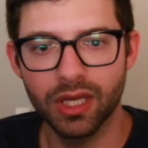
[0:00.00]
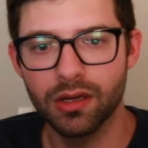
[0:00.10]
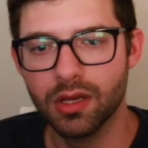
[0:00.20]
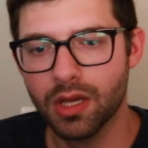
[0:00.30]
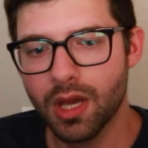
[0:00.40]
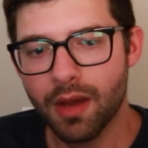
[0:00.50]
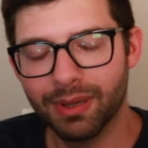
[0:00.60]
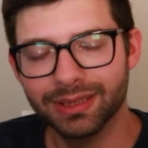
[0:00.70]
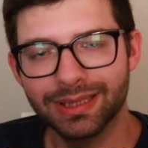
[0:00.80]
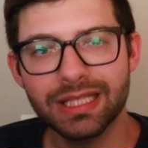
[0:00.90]
in.
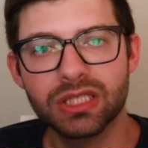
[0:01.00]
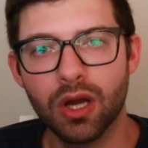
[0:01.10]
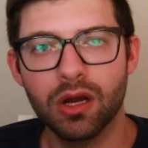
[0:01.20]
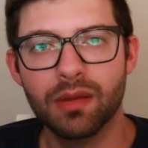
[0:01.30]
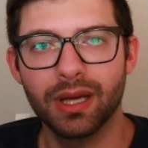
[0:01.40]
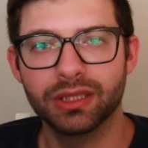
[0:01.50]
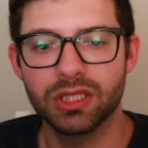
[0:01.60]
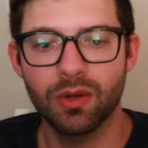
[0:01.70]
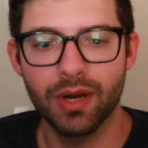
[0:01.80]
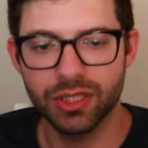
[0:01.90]
But let's talk about
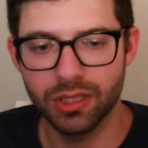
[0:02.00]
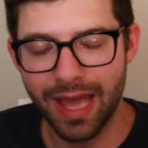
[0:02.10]
this question.